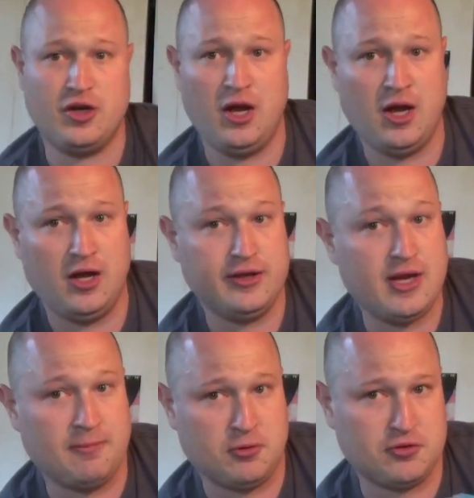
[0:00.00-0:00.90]
The
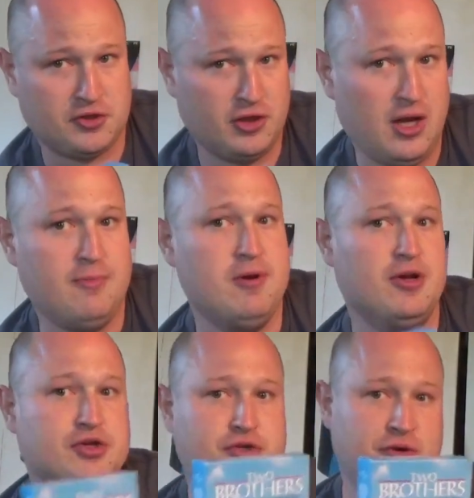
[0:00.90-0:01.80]
Emperor's Club
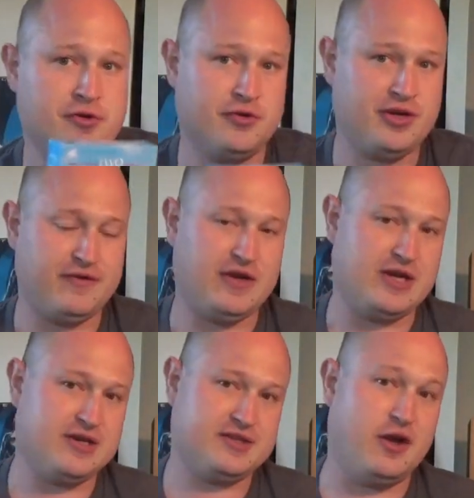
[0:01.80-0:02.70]
screener
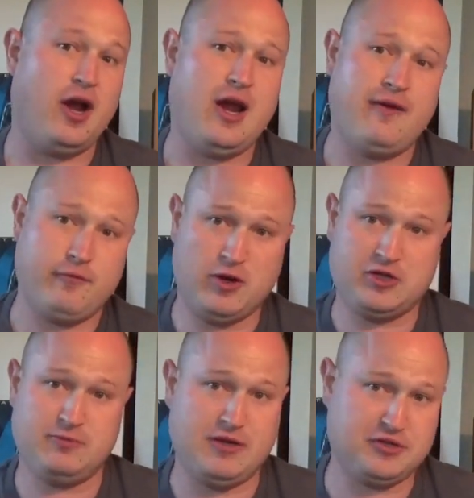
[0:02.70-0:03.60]
DVD, so I have
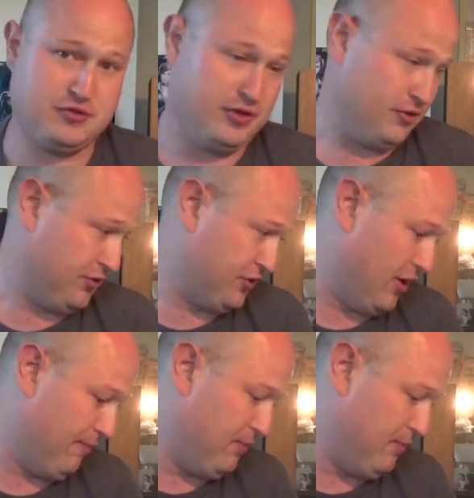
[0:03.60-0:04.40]
watched my screener stuff.